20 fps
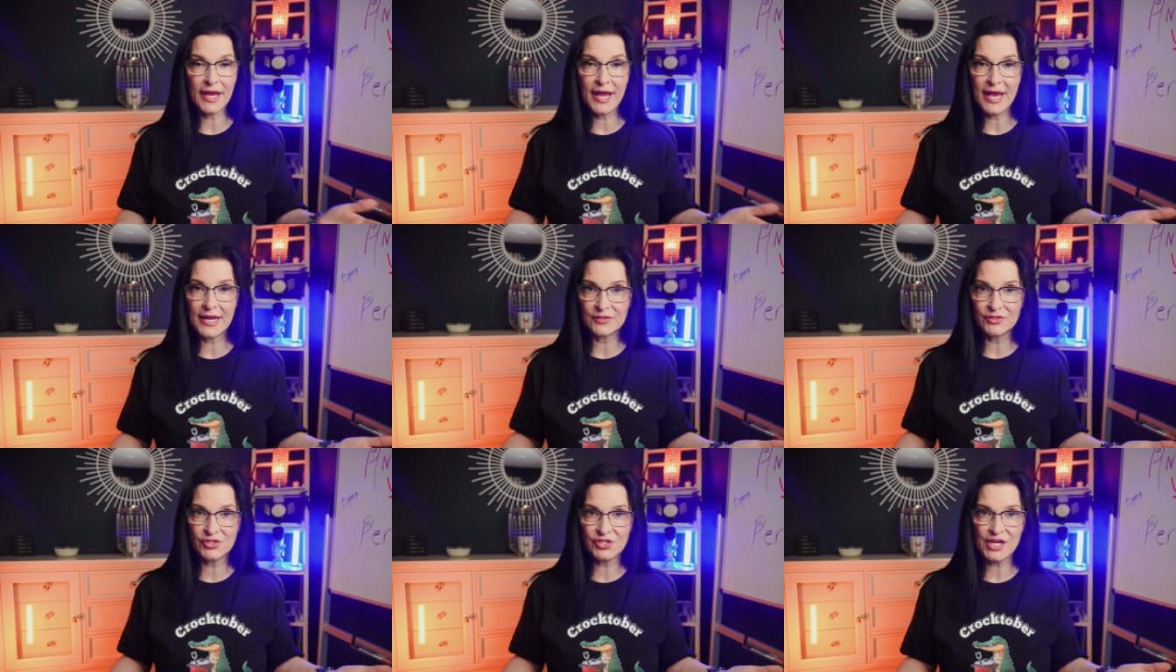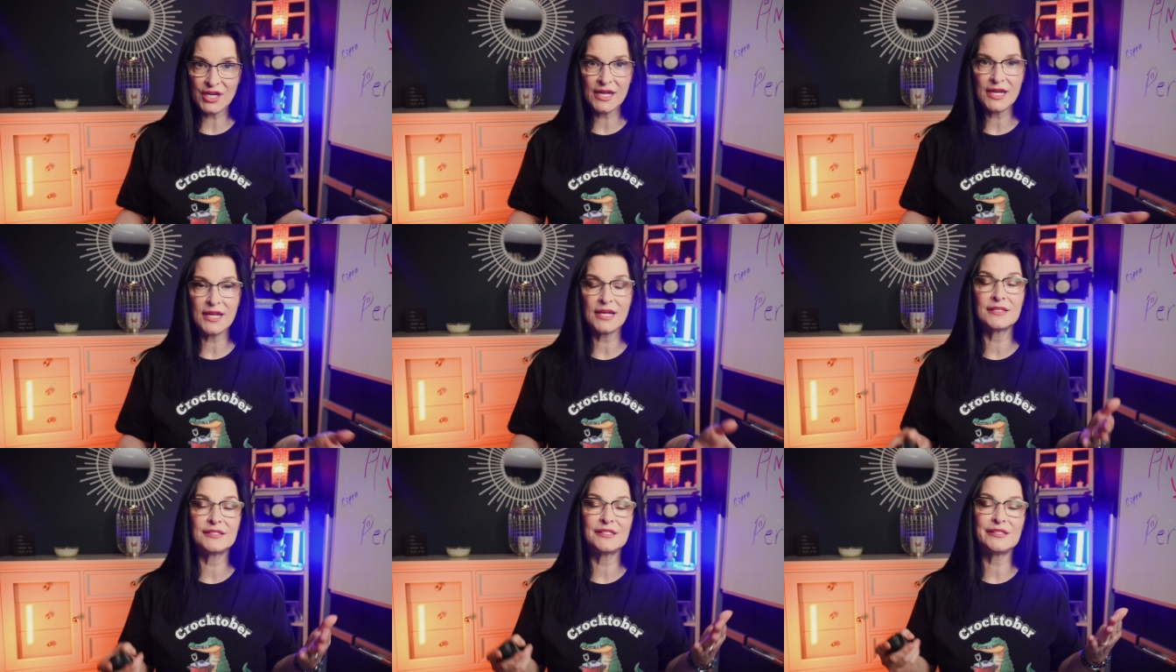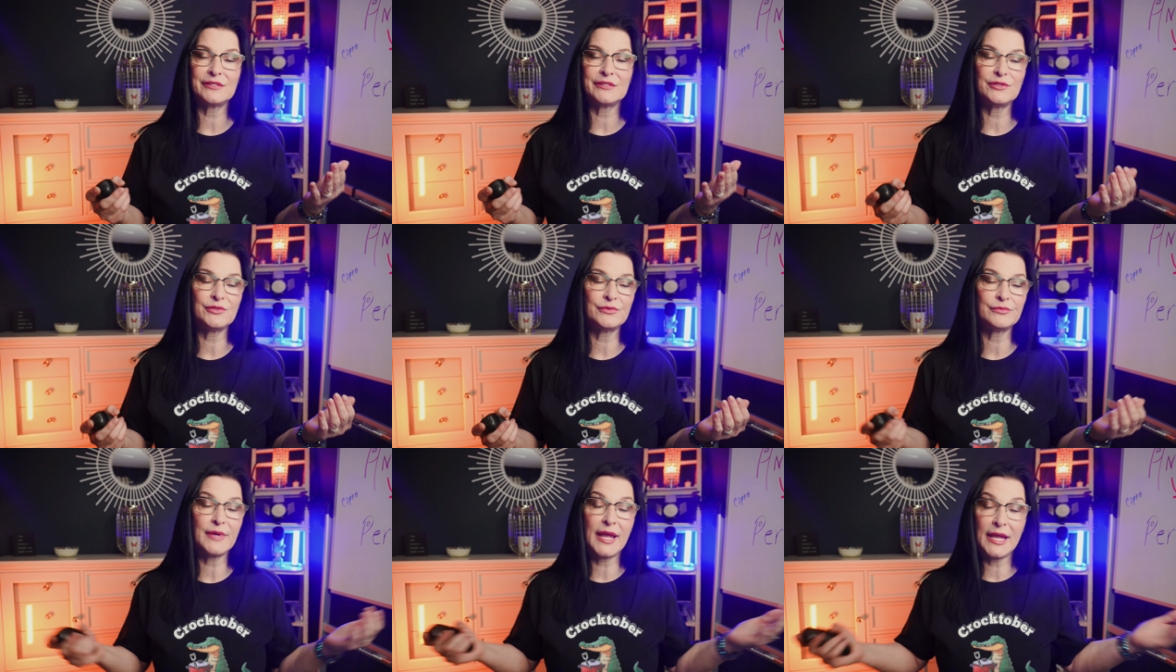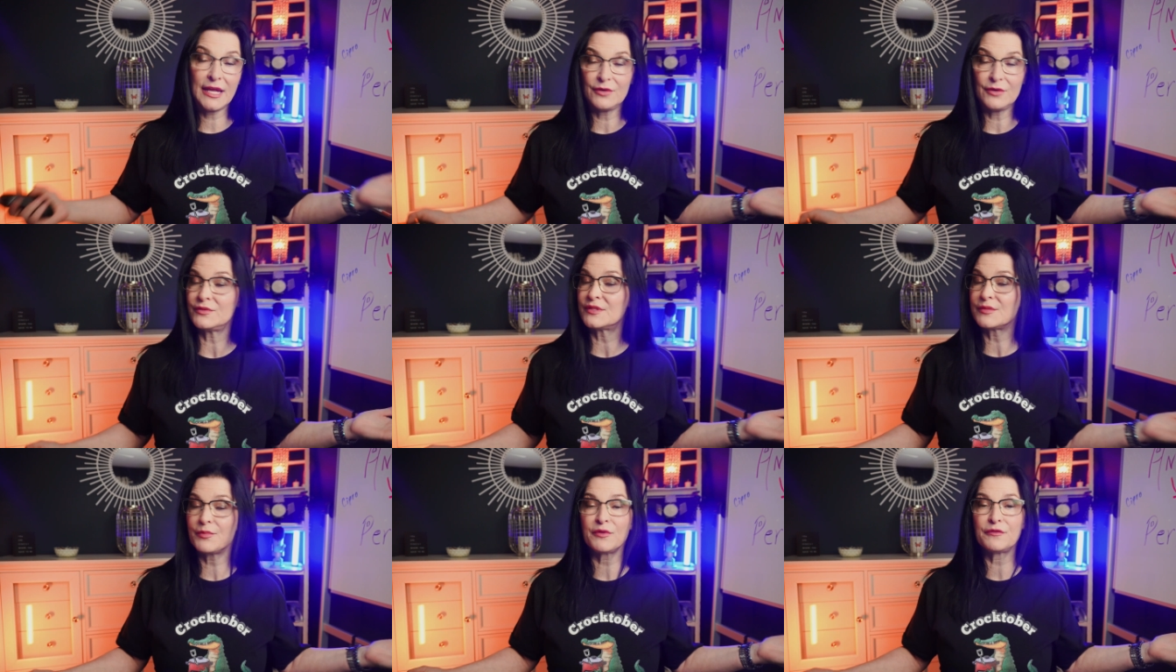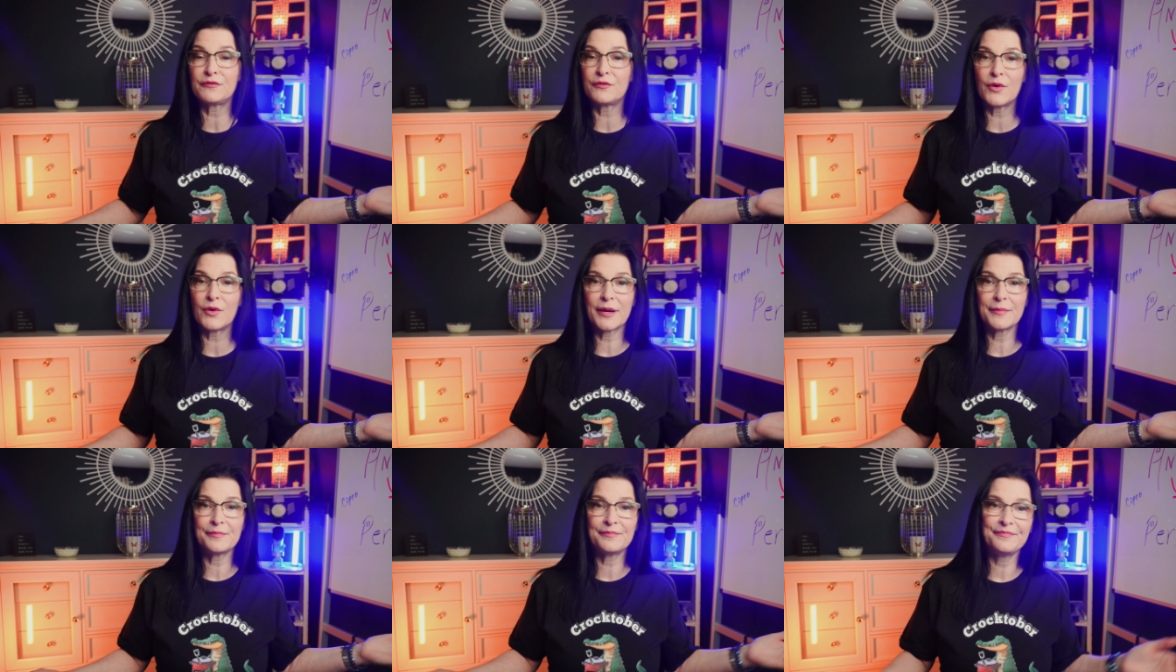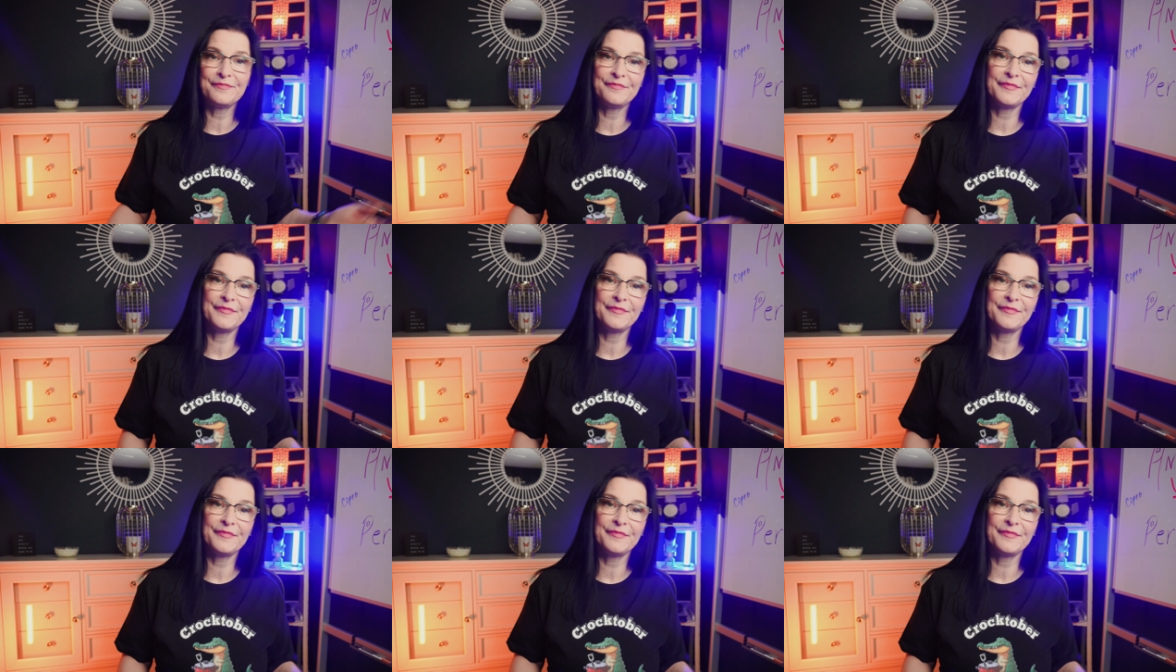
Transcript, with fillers: energy into a usable form.